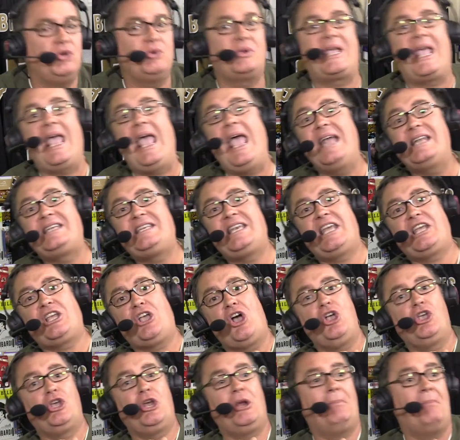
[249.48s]
You can't oh. take
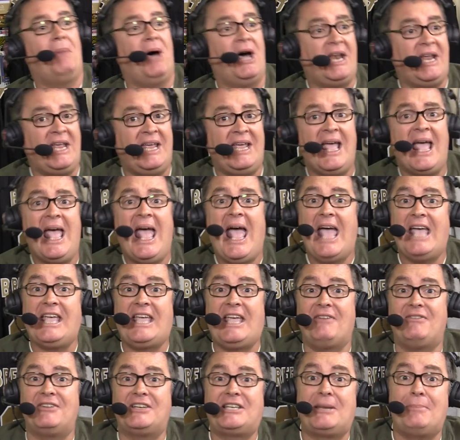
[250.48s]
all your money and
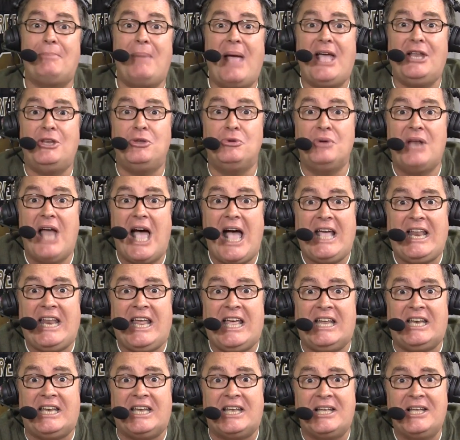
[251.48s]
give it to Man
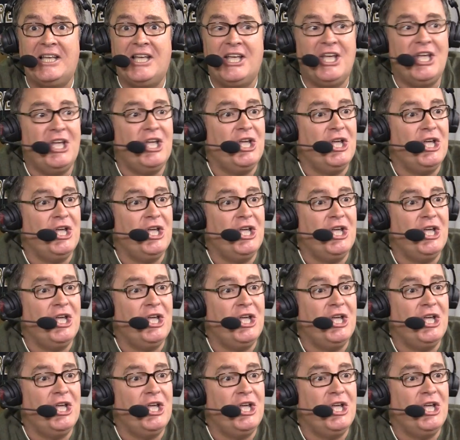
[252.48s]
United. You